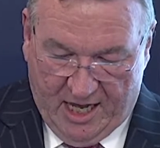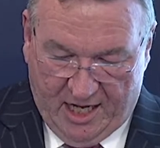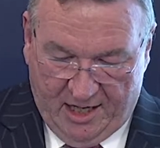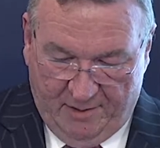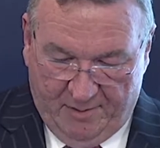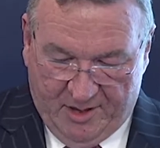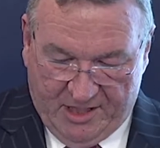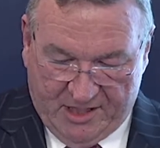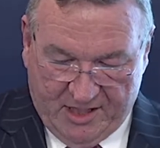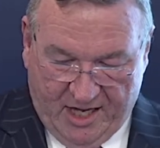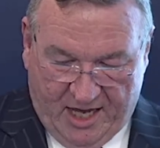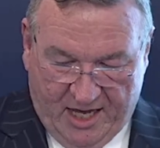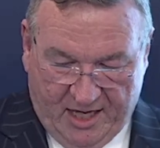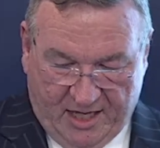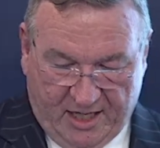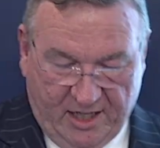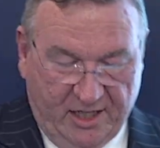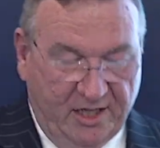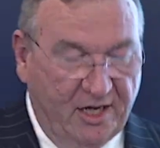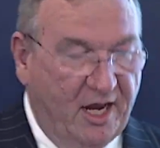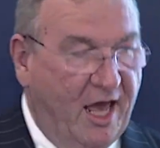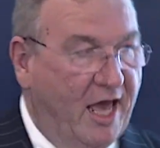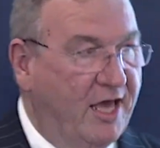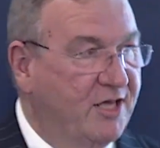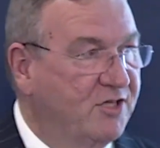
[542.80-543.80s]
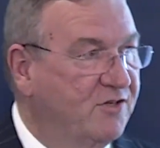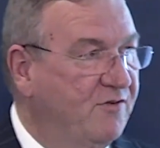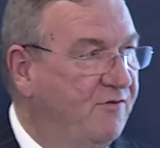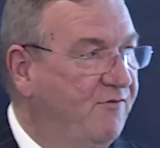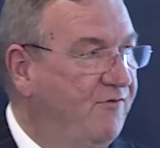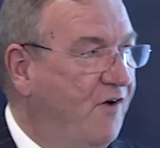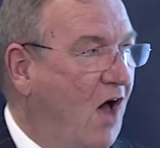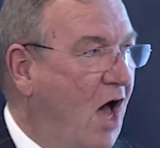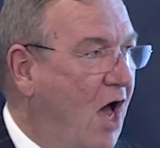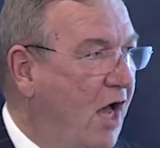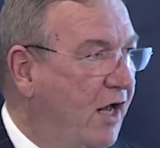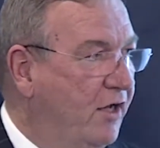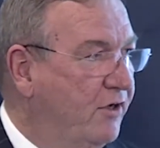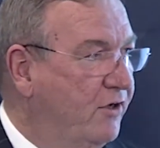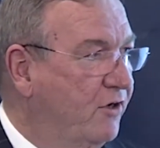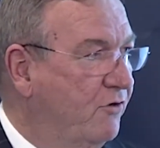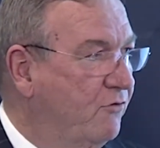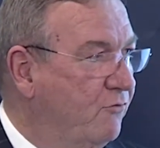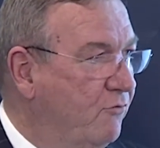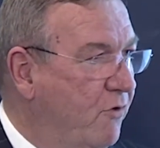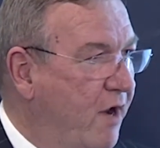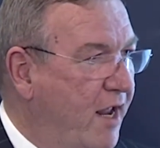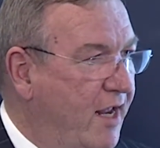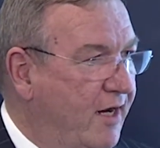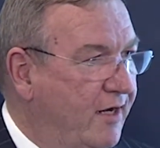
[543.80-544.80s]
to be taken as filed and
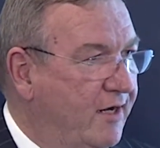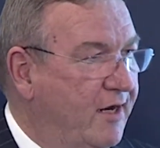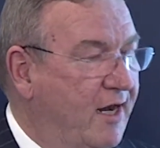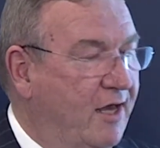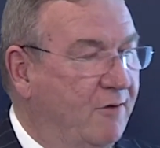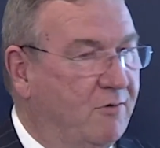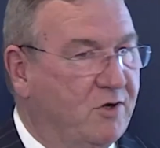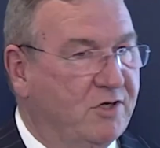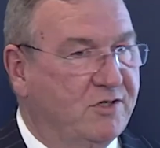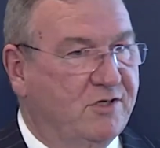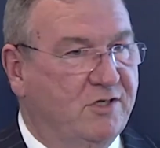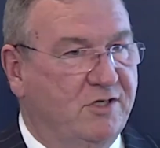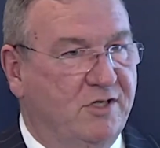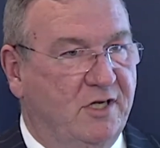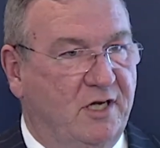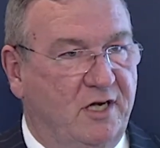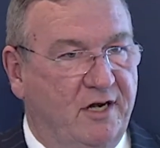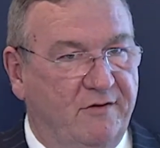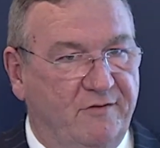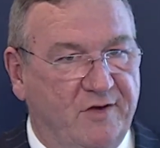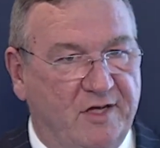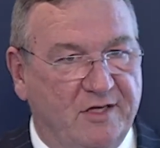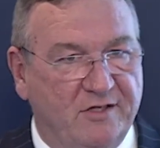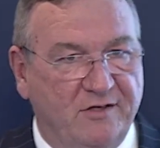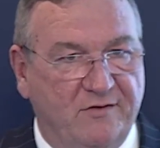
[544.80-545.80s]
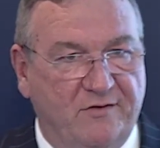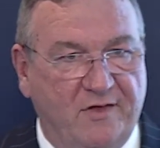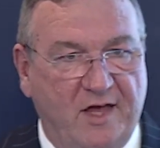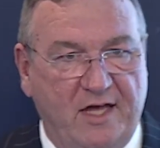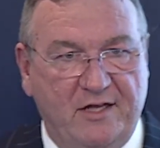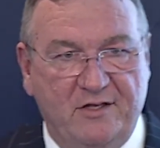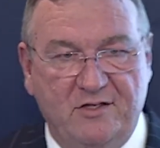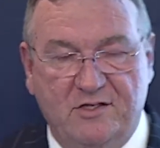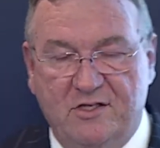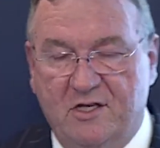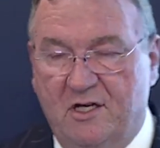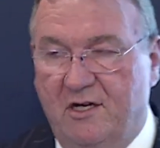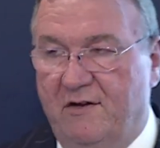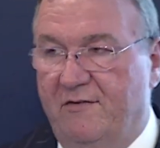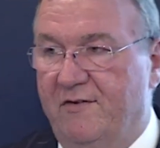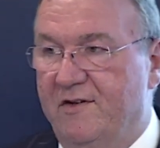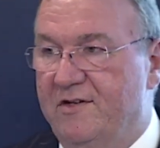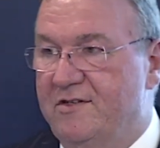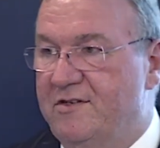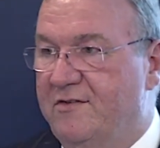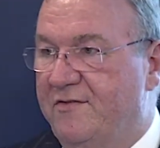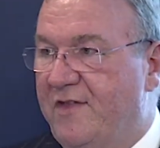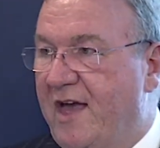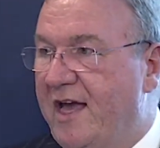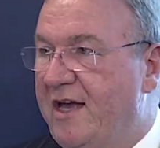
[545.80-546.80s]
read. Now, what's the significance of that? The significance
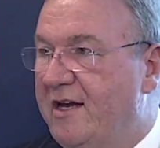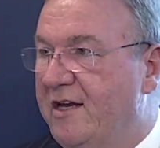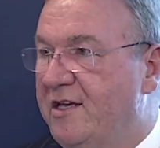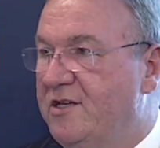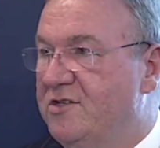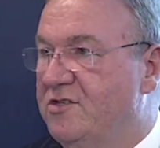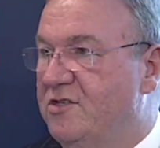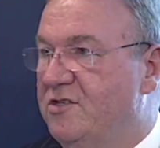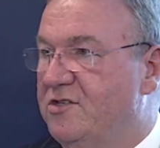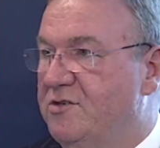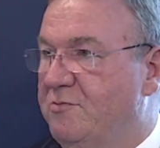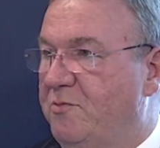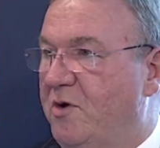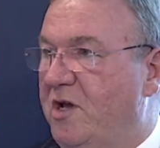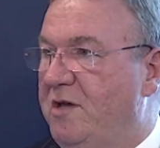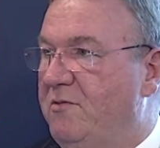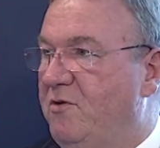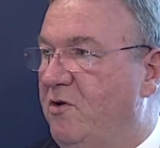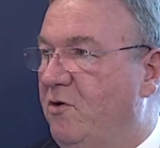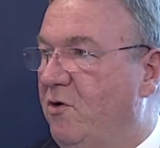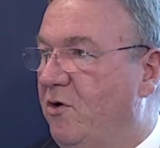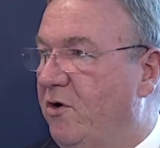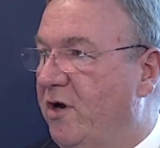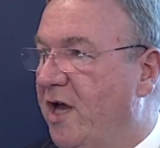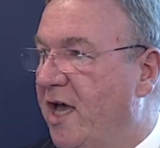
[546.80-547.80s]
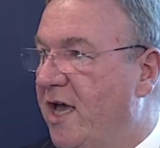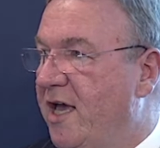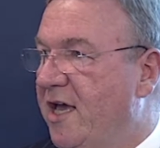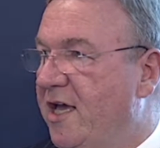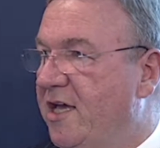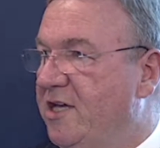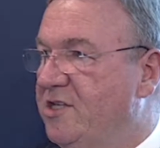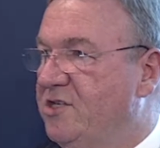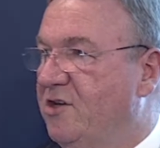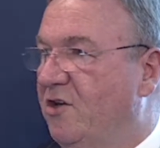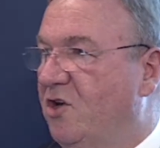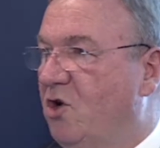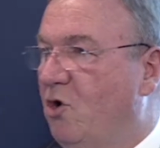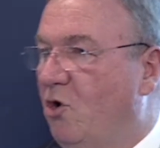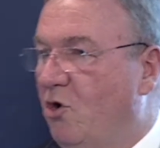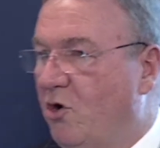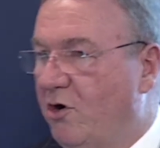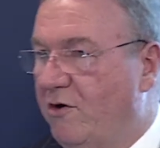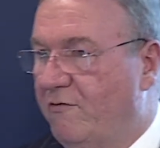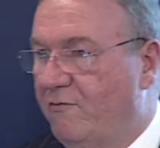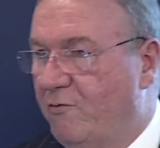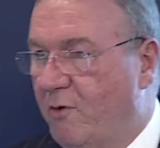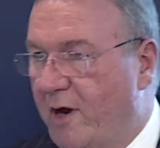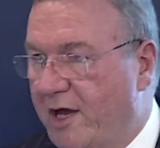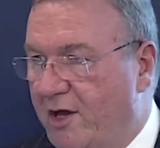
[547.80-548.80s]
of that is the Supreme Court is a court
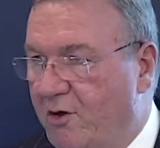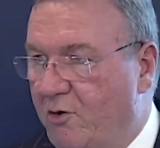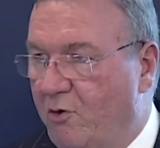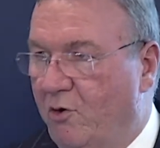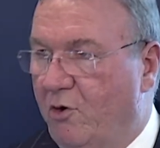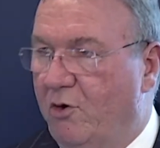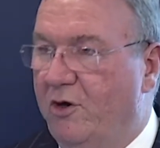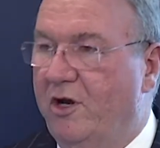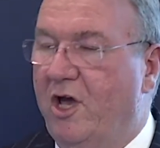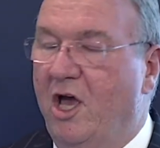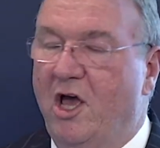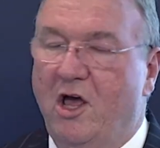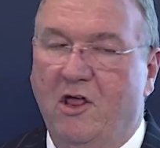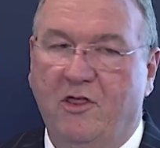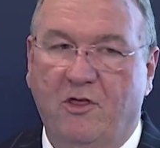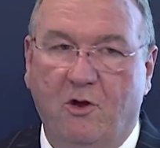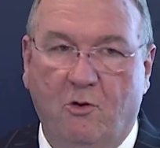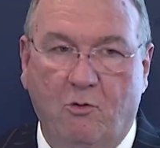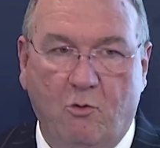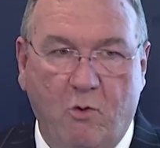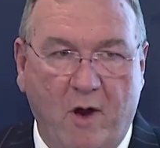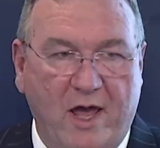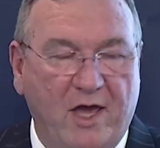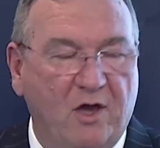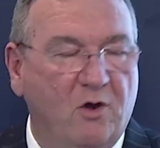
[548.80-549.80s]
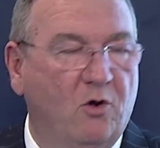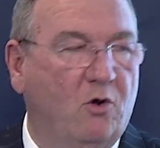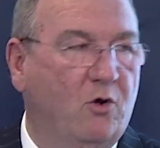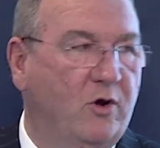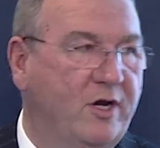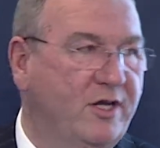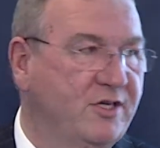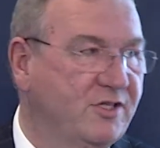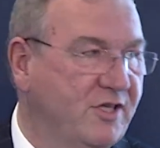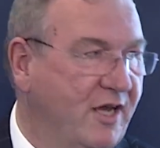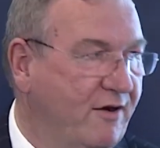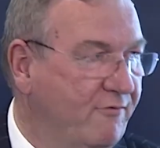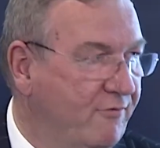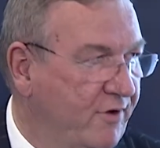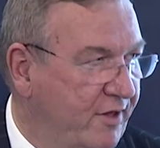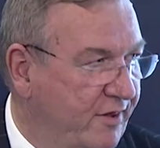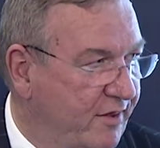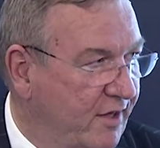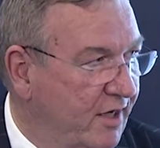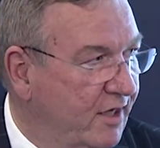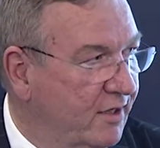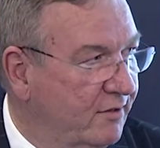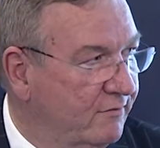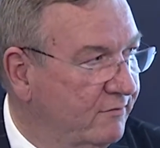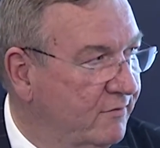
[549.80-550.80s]
of record. The record is
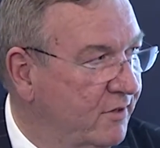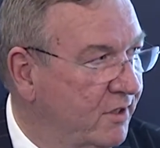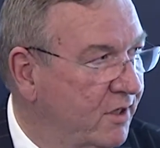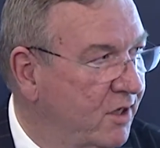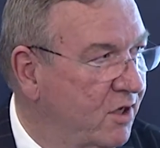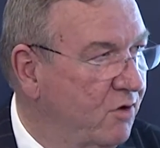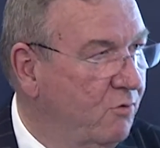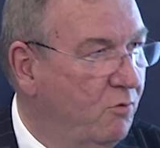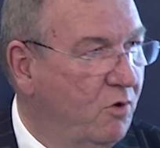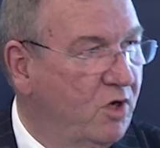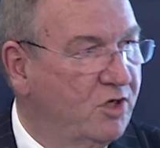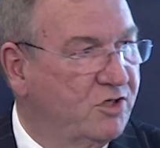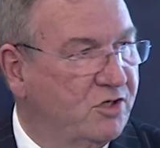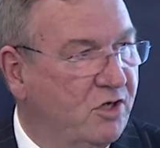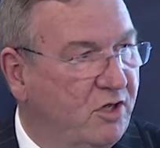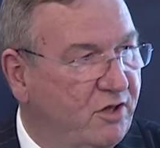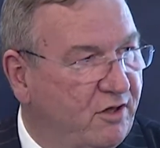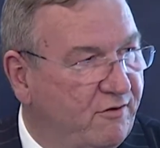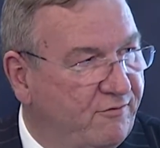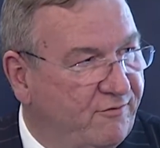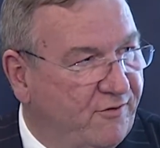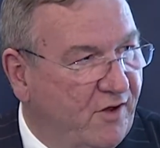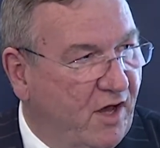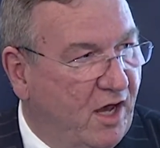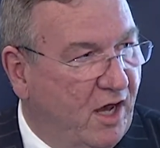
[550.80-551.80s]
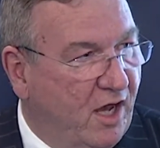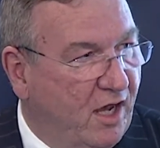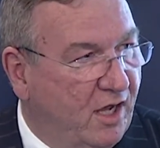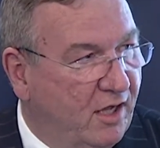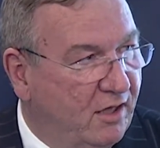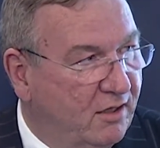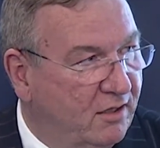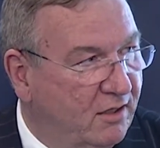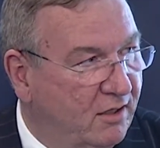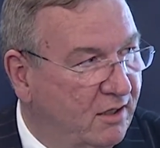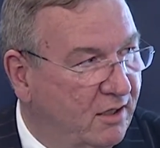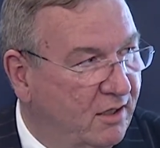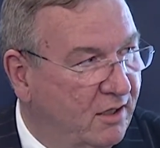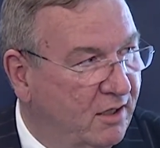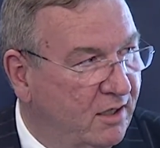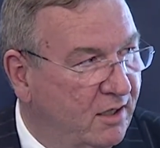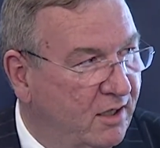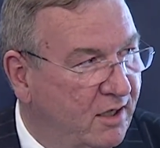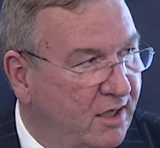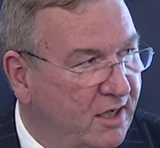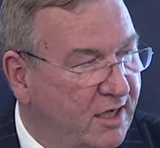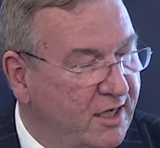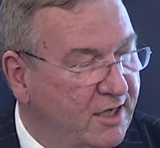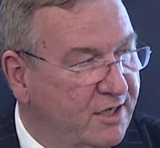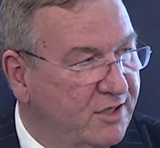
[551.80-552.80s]
everything. What's on the file
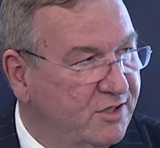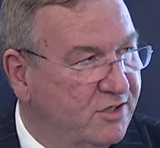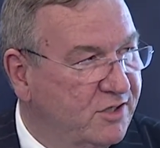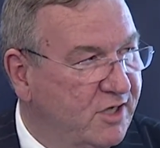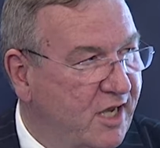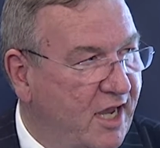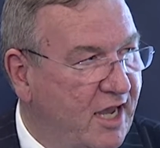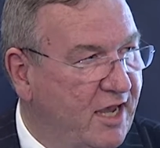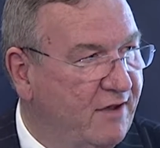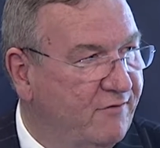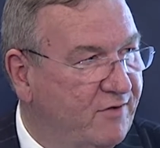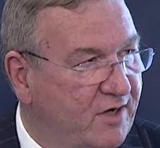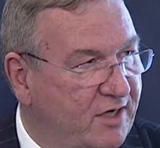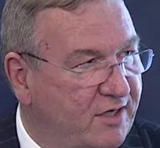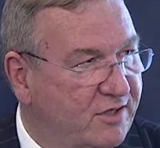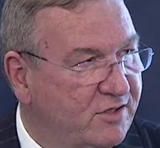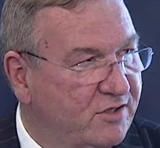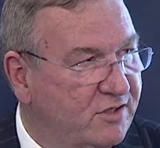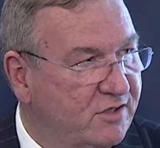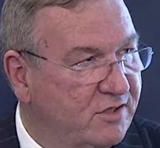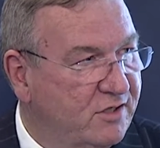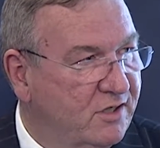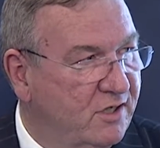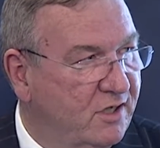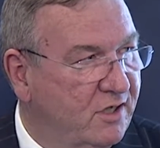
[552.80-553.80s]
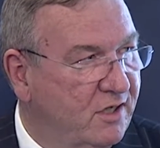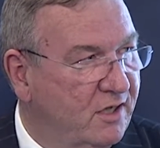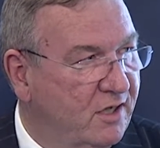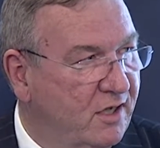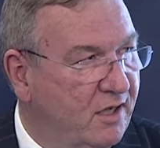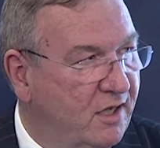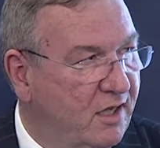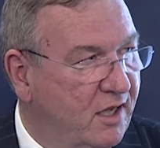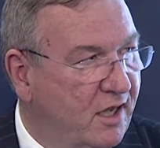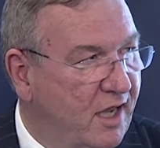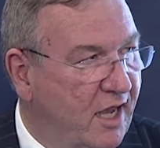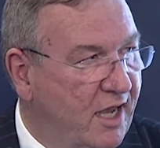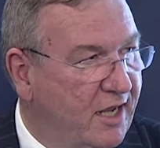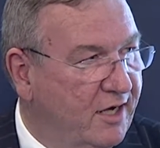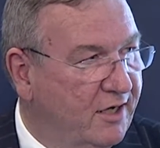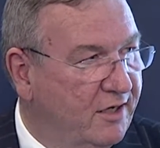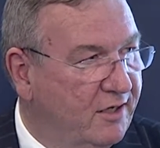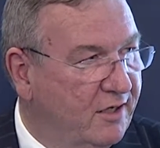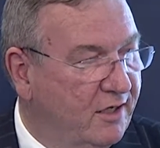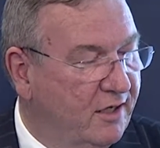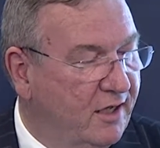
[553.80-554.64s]
is evidence and